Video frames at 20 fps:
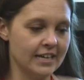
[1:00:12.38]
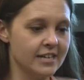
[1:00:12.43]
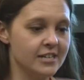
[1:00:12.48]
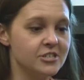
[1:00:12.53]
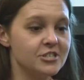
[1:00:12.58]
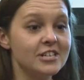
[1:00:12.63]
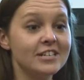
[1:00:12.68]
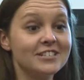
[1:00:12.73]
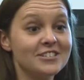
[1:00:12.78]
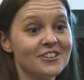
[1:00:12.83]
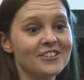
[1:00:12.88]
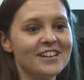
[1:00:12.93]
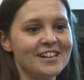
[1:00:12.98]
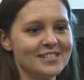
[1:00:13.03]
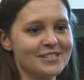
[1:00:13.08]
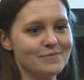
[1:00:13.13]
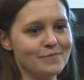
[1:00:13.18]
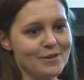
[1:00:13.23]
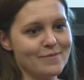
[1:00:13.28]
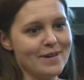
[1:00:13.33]
She turned
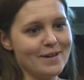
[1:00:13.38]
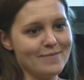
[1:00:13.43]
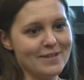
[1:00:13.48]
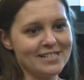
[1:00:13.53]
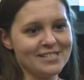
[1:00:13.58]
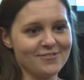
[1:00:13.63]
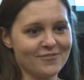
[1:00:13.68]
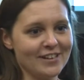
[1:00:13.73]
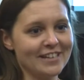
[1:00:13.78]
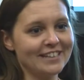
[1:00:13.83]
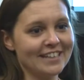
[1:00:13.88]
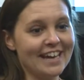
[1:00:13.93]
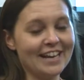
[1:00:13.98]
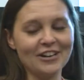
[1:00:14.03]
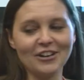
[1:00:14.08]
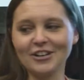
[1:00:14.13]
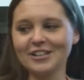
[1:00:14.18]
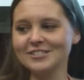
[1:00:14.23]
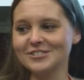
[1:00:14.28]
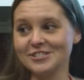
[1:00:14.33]
out to be my best friend
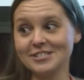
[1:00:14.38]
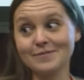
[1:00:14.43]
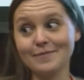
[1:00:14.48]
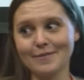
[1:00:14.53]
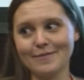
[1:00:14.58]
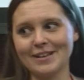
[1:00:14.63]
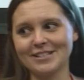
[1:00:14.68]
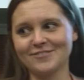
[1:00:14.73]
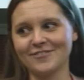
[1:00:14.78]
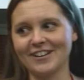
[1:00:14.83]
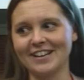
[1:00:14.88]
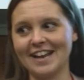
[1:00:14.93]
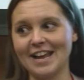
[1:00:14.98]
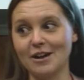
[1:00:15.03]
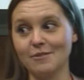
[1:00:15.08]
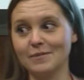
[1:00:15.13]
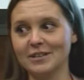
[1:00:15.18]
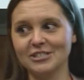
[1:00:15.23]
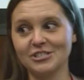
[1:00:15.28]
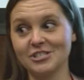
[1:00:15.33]
later. She's my best friend
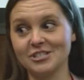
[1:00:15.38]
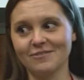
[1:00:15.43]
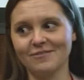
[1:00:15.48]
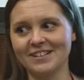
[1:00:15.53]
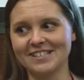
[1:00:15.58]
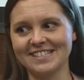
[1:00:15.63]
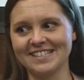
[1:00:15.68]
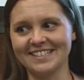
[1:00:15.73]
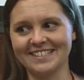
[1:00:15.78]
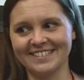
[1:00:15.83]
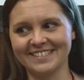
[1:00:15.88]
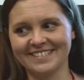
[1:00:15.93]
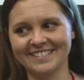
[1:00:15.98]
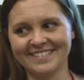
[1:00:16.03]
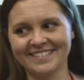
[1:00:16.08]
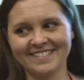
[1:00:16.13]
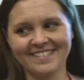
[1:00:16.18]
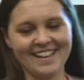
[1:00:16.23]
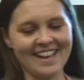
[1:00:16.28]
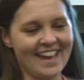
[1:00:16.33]
now, but she wasn't
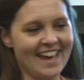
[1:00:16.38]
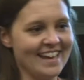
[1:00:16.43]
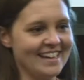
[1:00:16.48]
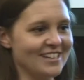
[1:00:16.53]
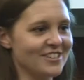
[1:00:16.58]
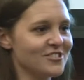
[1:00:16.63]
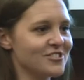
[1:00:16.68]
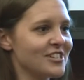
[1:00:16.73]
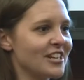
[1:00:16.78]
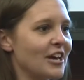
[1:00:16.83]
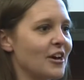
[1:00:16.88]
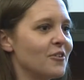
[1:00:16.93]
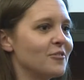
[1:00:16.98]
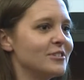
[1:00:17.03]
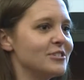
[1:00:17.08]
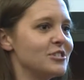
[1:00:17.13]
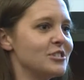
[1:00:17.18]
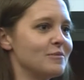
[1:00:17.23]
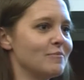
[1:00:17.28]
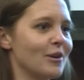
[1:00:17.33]
eight years ago
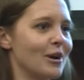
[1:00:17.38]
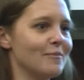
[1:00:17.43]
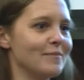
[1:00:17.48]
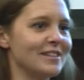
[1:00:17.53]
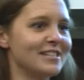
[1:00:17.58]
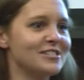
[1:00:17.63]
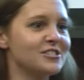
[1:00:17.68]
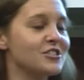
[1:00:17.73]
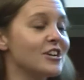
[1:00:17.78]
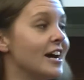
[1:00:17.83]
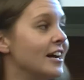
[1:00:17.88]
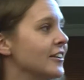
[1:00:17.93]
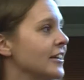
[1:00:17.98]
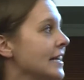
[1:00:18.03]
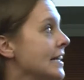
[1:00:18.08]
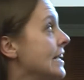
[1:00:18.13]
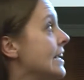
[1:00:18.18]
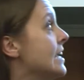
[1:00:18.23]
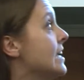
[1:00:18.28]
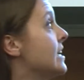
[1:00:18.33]
when she brought me this child.
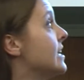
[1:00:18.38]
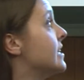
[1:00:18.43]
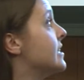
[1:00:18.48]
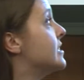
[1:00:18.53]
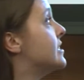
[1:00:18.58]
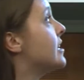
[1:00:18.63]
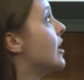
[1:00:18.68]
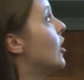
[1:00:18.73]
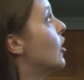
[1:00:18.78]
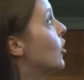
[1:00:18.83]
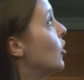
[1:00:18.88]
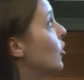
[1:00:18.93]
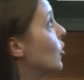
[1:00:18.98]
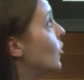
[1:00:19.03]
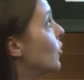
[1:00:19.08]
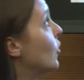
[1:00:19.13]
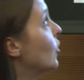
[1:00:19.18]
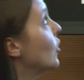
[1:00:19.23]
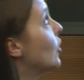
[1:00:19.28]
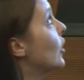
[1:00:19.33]

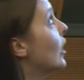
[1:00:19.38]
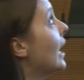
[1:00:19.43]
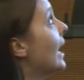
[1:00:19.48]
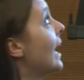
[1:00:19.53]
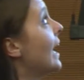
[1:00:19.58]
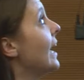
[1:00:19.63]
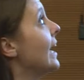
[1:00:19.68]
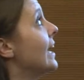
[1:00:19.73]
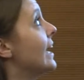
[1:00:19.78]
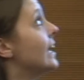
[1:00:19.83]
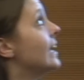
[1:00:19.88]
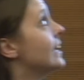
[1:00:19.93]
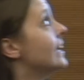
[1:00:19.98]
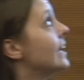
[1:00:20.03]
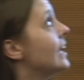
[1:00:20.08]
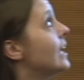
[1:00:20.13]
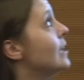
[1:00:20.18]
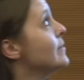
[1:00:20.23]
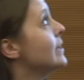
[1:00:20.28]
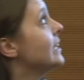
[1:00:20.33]
So I,
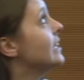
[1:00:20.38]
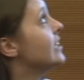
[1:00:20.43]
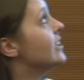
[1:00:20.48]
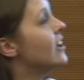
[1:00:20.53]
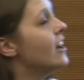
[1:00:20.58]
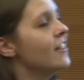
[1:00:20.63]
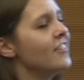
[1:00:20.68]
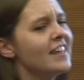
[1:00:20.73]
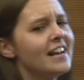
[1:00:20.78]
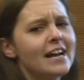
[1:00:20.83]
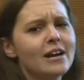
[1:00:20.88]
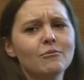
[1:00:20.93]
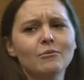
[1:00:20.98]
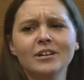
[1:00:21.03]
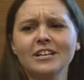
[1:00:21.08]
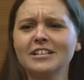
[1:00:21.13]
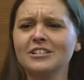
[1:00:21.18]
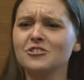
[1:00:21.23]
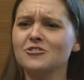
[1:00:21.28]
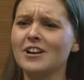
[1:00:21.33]
I mean, not that I
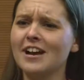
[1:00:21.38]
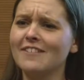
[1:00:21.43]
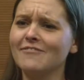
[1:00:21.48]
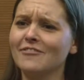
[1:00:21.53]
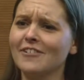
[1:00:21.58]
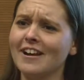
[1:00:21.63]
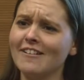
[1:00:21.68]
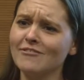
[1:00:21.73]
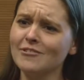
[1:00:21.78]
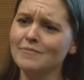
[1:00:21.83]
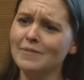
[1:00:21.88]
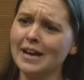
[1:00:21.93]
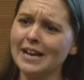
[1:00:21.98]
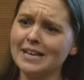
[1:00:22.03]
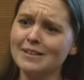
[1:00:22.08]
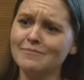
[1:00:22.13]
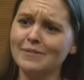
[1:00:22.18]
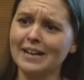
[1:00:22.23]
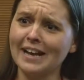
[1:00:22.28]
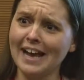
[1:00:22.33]
wouldn't try for
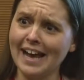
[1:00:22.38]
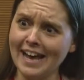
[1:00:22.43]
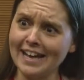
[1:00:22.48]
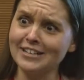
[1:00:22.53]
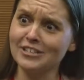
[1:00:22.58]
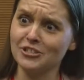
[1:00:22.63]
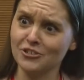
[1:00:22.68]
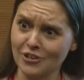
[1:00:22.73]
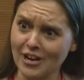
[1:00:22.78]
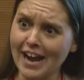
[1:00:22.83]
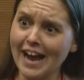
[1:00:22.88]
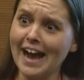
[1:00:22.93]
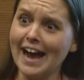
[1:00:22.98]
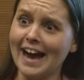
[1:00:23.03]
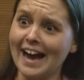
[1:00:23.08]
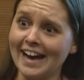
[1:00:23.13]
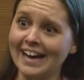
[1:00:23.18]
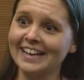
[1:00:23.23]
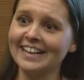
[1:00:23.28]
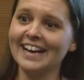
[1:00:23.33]
everybody, but I had to
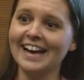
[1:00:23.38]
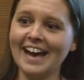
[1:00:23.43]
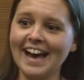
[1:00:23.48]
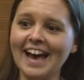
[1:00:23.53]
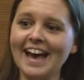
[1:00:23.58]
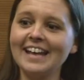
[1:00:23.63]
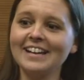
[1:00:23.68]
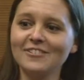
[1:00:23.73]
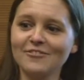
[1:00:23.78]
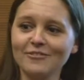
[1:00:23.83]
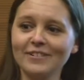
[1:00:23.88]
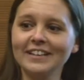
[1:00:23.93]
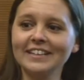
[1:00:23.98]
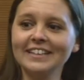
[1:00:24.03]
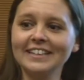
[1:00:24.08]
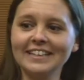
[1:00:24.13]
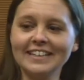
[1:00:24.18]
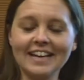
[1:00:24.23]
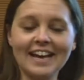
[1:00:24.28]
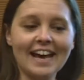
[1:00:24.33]
try. I had to
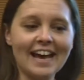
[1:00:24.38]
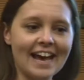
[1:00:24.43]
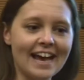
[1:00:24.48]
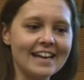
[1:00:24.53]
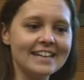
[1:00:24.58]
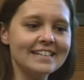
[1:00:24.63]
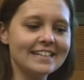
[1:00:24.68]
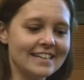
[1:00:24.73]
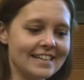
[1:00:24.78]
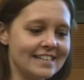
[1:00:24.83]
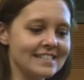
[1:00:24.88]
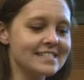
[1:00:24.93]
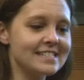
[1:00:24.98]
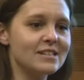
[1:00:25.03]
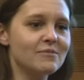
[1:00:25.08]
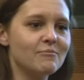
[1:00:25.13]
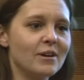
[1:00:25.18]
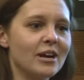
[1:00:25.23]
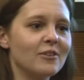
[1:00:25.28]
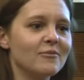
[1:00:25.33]
really, I had to get
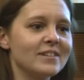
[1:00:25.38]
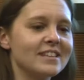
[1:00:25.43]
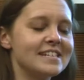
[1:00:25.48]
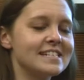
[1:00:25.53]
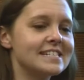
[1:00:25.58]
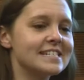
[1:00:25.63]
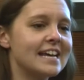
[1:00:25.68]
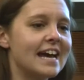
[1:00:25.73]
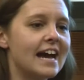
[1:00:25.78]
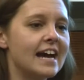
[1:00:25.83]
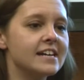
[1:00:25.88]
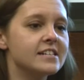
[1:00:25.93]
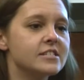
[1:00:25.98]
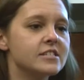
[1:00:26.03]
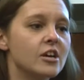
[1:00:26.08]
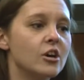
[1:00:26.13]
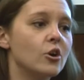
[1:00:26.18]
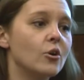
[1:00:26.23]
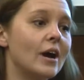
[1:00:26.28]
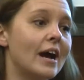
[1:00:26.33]
somewhere with this guy.
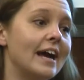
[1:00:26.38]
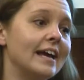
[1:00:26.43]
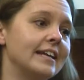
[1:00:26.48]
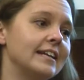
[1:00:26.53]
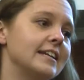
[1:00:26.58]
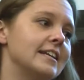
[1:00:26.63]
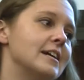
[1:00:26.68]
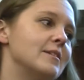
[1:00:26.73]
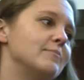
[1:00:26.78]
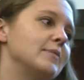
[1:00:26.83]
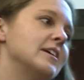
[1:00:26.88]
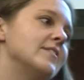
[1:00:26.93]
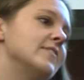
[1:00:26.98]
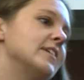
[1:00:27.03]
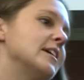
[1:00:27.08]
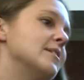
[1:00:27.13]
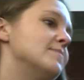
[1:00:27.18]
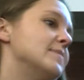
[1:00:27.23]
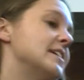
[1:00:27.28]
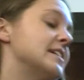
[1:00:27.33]
So I ended up
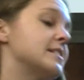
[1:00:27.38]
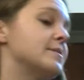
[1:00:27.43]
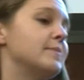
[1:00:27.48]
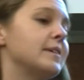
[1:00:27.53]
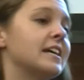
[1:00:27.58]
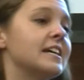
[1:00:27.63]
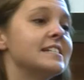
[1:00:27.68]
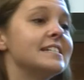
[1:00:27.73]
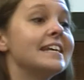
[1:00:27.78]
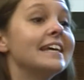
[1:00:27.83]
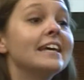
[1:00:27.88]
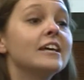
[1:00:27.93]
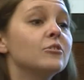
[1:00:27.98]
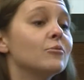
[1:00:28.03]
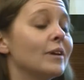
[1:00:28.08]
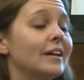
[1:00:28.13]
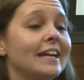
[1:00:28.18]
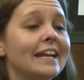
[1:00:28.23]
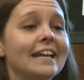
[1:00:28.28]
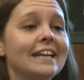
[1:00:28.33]
giving him this because he could
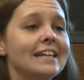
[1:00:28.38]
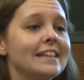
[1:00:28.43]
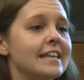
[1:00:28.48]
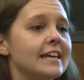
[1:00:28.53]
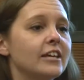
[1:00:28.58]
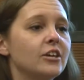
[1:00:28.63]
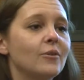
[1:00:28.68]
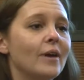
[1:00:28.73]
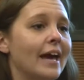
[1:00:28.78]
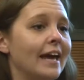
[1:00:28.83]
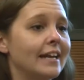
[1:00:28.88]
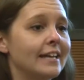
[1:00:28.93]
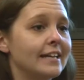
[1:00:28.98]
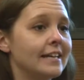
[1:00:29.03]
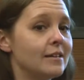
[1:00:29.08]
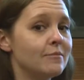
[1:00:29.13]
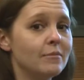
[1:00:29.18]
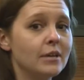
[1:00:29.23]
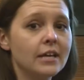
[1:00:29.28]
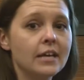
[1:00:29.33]
read anything you handed
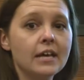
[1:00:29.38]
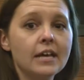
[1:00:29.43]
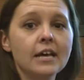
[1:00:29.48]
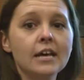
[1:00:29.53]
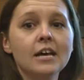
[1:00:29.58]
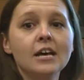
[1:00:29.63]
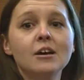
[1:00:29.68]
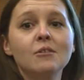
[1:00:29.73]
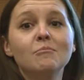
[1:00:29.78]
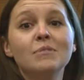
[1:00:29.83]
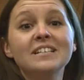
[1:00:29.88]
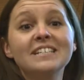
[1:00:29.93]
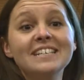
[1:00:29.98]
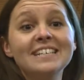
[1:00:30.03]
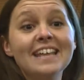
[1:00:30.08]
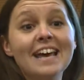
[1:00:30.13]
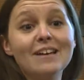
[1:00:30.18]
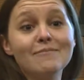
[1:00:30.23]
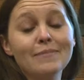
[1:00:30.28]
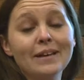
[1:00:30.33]
him. But
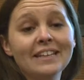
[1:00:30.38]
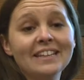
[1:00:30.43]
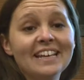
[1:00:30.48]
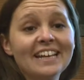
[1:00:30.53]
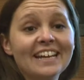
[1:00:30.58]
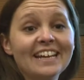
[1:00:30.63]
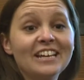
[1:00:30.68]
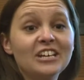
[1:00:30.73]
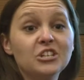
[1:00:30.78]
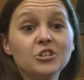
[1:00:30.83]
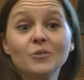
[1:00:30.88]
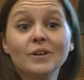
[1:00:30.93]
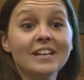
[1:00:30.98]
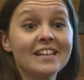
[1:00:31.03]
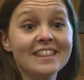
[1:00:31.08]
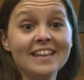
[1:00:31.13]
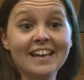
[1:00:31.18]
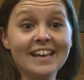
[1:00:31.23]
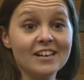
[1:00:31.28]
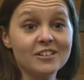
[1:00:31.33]
did that mean that he could do
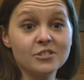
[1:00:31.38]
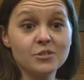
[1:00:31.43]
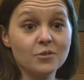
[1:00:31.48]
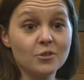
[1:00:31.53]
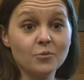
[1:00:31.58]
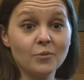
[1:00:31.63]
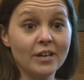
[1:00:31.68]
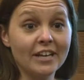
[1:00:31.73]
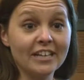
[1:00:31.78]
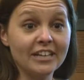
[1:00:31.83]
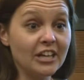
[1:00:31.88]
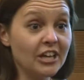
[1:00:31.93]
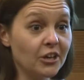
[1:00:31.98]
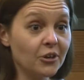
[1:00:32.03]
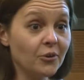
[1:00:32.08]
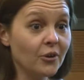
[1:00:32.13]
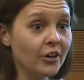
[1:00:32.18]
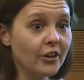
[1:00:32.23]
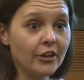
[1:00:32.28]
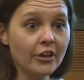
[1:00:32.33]
anything else with what he
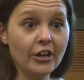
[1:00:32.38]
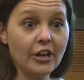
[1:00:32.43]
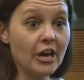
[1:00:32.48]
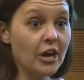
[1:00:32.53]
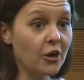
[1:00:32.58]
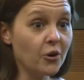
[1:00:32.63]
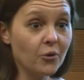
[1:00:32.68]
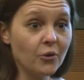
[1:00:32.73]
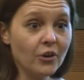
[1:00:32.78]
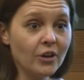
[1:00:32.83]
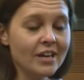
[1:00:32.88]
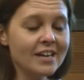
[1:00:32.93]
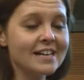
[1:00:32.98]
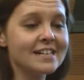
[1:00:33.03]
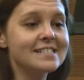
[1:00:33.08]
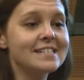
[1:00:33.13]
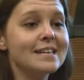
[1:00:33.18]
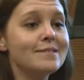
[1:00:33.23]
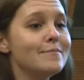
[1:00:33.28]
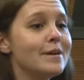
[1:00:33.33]
knew? No,
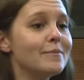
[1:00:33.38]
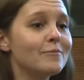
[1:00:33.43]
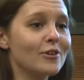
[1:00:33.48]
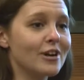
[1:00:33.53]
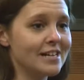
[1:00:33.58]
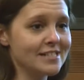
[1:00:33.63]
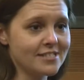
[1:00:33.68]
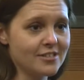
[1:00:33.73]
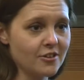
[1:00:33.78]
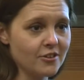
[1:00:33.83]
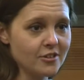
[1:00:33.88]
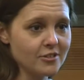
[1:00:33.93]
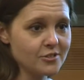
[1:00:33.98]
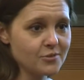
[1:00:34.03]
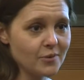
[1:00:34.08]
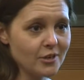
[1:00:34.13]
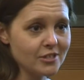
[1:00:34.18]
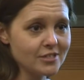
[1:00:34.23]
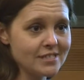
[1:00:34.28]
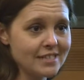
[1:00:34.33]
because he memorized all those
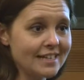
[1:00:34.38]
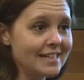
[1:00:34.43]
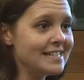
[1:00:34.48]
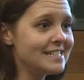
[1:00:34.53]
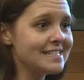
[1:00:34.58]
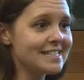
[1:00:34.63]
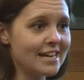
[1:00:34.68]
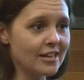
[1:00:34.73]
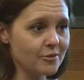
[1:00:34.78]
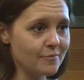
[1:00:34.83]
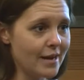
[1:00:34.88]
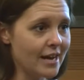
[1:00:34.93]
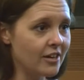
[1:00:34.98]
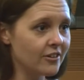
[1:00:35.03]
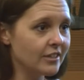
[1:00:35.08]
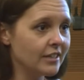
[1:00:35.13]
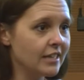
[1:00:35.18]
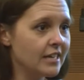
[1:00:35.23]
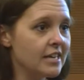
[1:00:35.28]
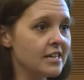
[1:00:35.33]
words. He didn't sound them out.
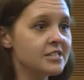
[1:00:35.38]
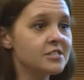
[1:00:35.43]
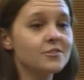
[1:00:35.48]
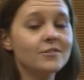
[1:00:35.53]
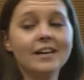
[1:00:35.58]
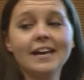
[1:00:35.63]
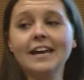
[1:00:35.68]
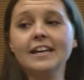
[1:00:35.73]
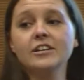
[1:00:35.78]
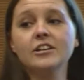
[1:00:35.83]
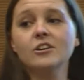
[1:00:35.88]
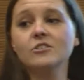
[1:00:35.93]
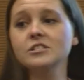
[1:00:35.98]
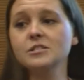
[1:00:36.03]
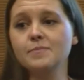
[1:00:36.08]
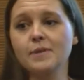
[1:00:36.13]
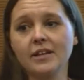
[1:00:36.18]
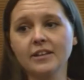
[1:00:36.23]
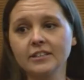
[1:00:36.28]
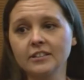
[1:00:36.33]
So he had no
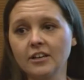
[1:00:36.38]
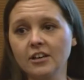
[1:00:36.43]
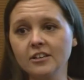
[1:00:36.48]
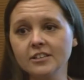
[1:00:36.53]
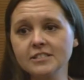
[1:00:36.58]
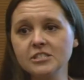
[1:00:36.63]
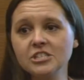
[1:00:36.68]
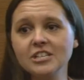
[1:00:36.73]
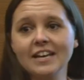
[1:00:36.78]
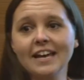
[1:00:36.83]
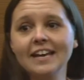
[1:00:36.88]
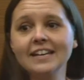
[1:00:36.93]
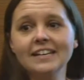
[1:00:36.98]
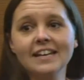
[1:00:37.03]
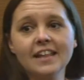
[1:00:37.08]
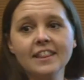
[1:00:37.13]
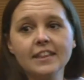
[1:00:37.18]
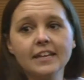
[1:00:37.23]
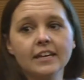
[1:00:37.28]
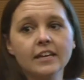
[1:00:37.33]
spelling knowledge. He had
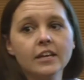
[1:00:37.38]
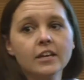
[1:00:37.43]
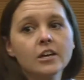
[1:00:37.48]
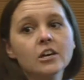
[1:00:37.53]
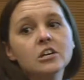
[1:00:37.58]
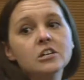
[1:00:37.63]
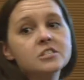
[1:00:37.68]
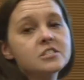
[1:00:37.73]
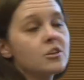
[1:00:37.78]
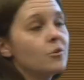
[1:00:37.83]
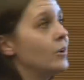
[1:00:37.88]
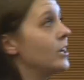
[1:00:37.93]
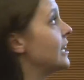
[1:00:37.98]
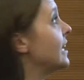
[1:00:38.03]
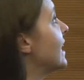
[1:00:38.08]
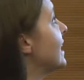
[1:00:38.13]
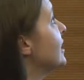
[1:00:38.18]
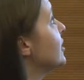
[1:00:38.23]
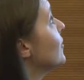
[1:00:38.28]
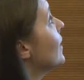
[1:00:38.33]
nothing. So what
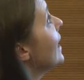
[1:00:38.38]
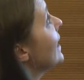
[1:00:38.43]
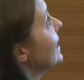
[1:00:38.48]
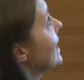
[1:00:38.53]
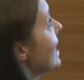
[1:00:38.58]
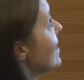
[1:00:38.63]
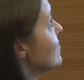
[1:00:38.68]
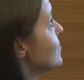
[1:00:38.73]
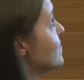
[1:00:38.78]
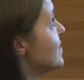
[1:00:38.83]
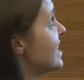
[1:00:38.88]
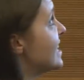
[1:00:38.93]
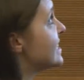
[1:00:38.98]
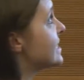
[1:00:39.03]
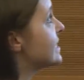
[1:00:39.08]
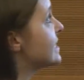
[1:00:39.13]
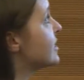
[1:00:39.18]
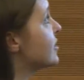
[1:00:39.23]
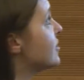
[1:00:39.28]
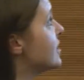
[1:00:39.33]
did I do? I gave him this.
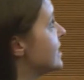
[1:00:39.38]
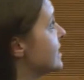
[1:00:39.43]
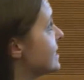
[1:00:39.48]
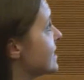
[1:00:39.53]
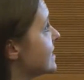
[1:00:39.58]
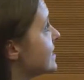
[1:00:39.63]
So this